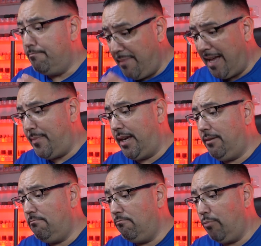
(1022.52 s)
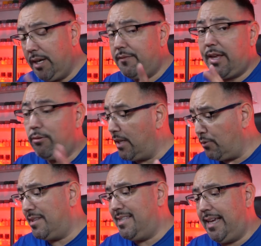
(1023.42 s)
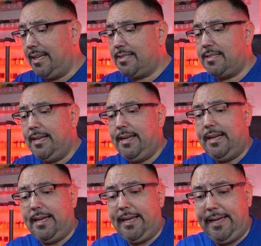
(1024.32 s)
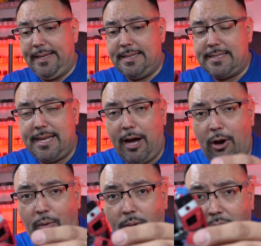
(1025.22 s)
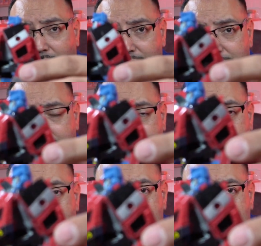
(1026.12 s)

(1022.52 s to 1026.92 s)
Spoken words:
maybe one of the only critiques is how on the